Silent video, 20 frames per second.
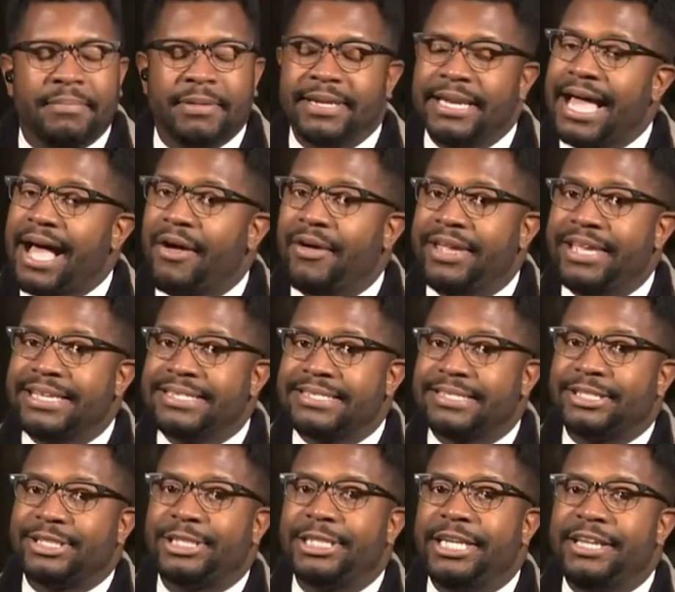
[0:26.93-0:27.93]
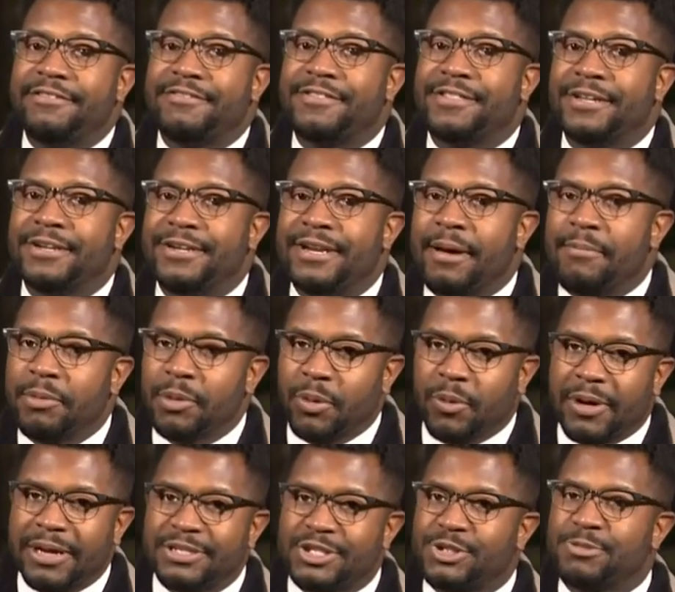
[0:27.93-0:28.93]
but now he has achieved the number
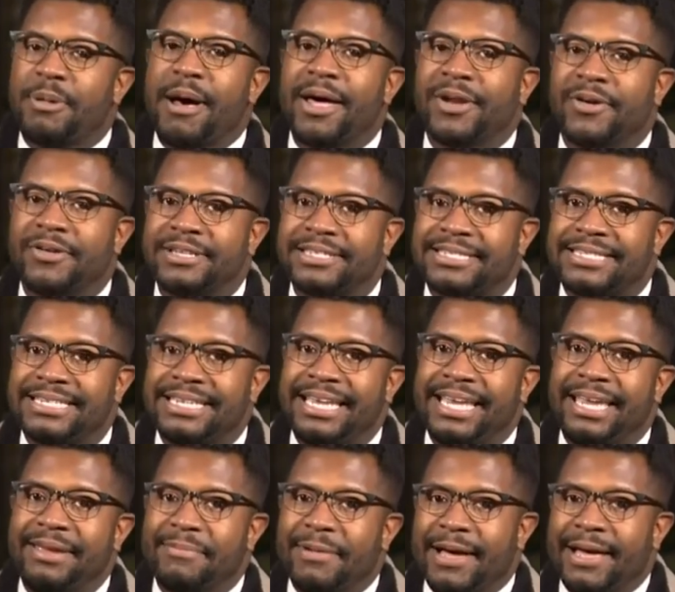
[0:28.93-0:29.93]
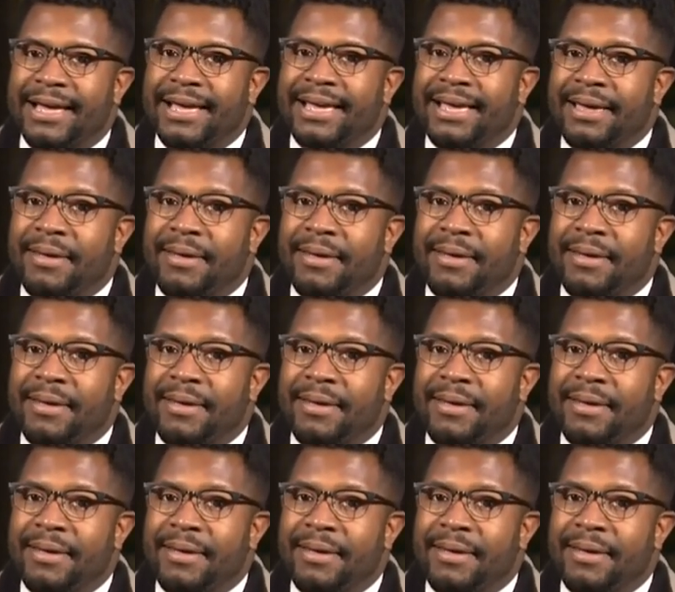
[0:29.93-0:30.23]
one spot on his team,